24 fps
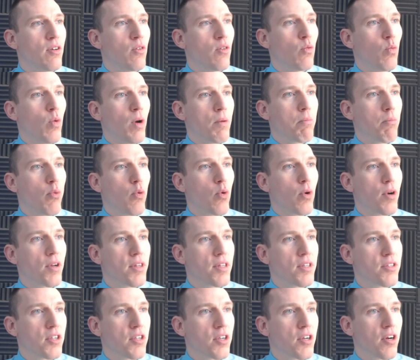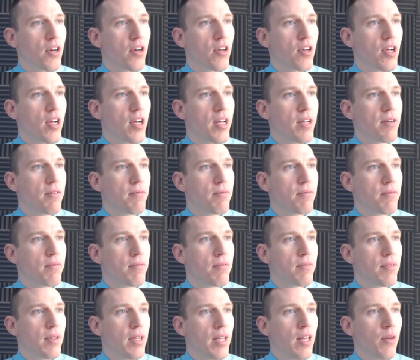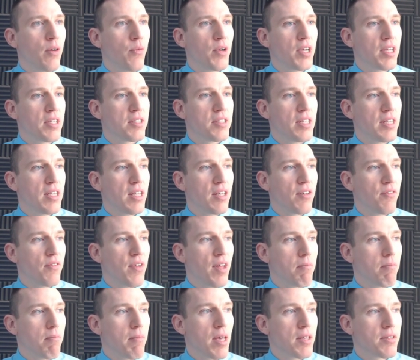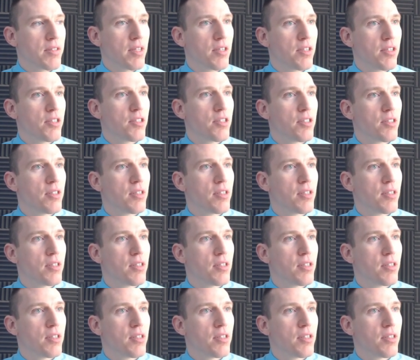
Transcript: what port this occurred on, and then we can see the event message.